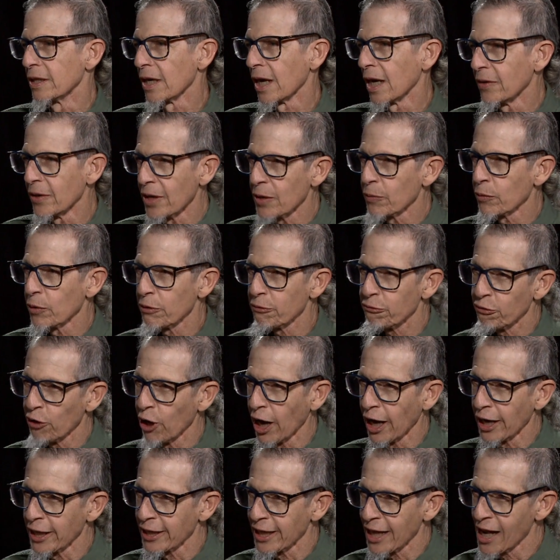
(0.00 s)
And then we
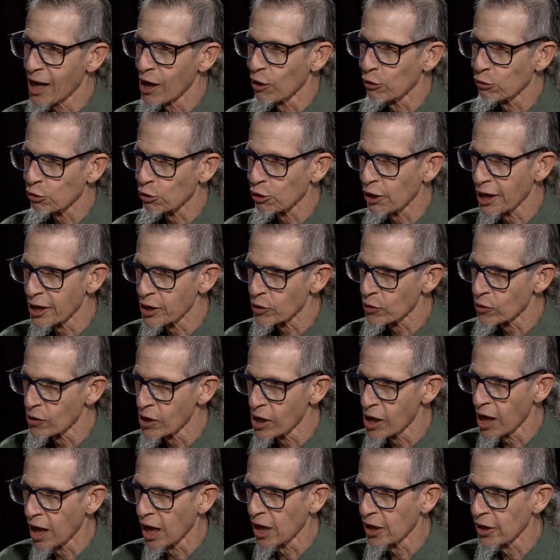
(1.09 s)
find out later
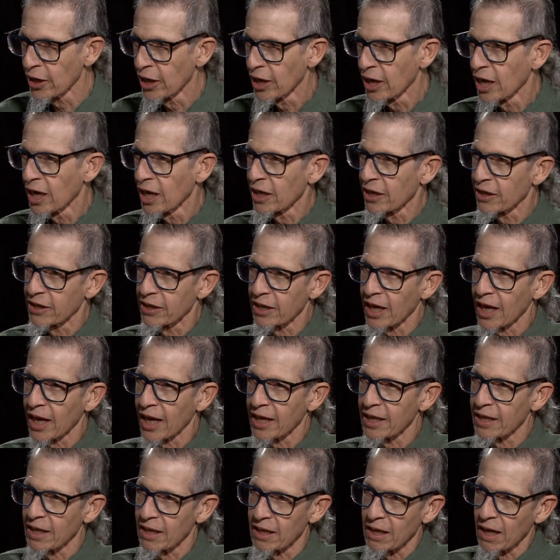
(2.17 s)
on
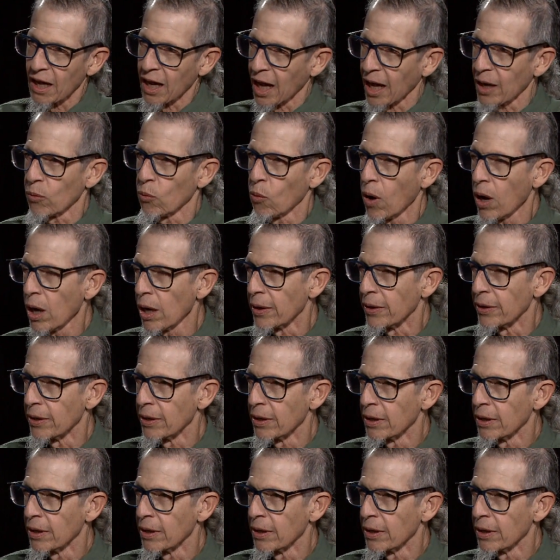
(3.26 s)
that I won.